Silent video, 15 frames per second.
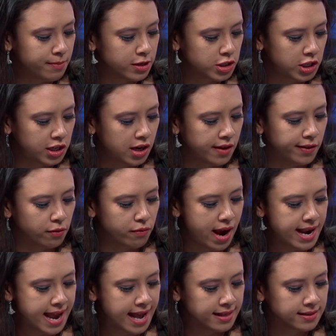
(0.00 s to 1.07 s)
machine on the
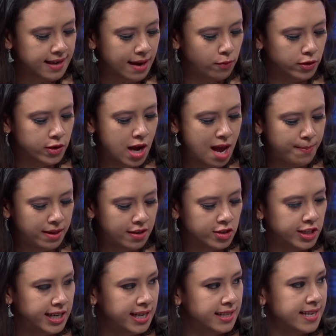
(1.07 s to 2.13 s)
right-hand side would copy the
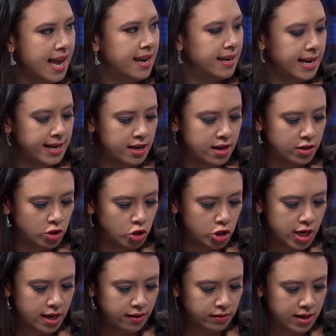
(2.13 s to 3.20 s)
genes, and a
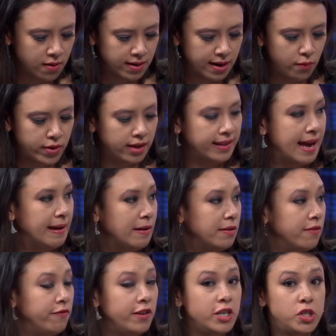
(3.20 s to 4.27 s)
gel unit would allow you
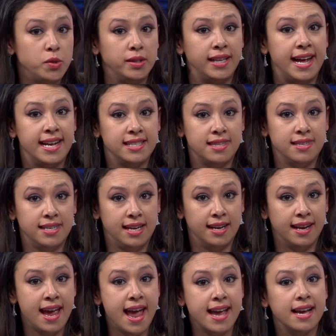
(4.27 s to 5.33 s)
to visualize the
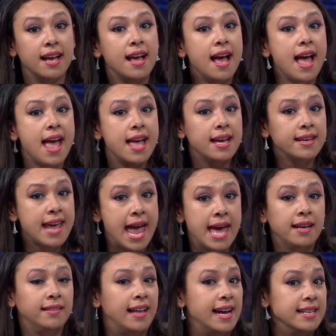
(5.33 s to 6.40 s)
DNA and
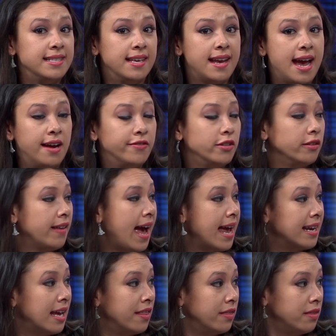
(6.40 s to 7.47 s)
analyze it after
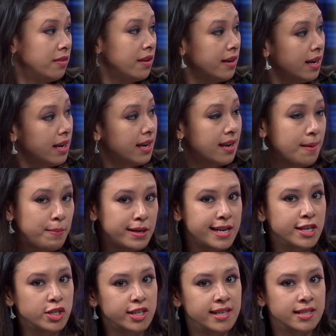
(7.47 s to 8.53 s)
that. And it
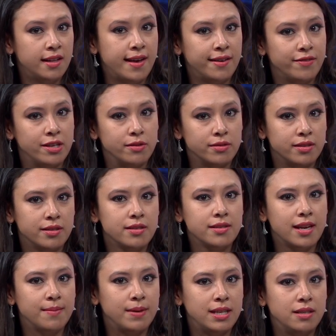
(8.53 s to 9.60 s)
potentially has a lot of uses.
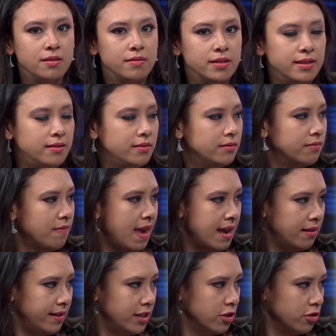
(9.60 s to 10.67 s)
I mean, you could
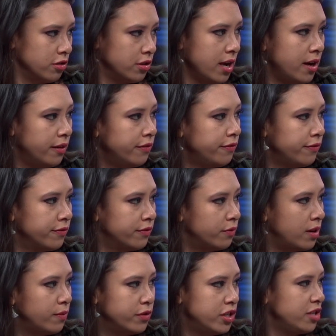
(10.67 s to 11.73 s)
analyze yourself.
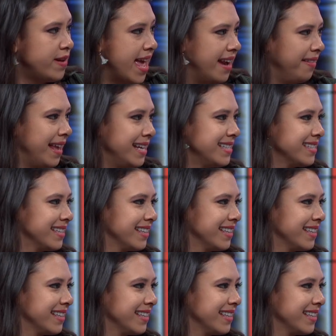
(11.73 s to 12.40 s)
What would you analyze?